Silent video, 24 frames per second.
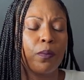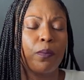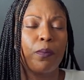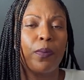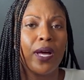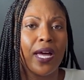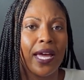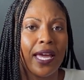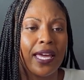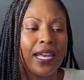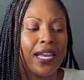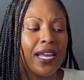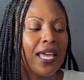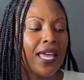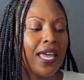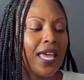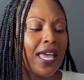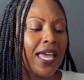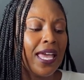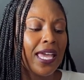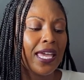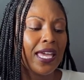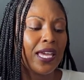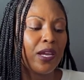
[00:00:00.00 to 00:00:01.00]
But
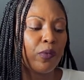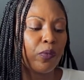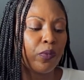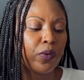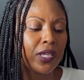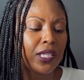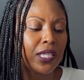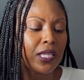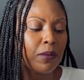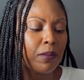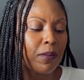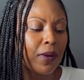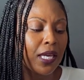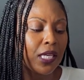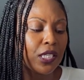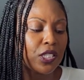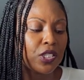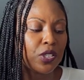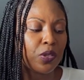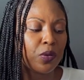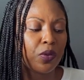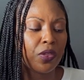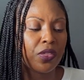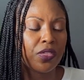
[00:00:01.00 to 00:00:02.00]
it really makes
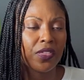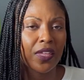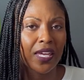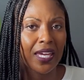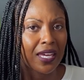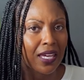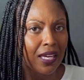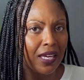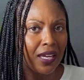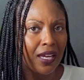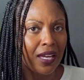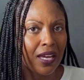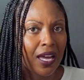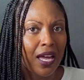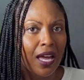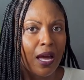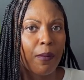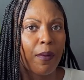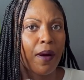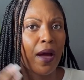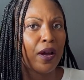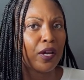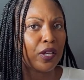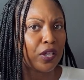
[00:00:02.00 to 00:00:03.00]
you think
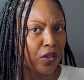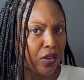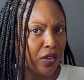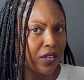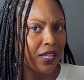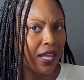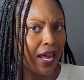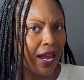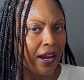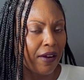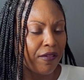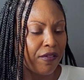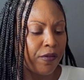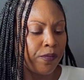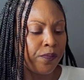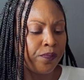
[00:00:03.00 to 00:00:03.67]
about your life.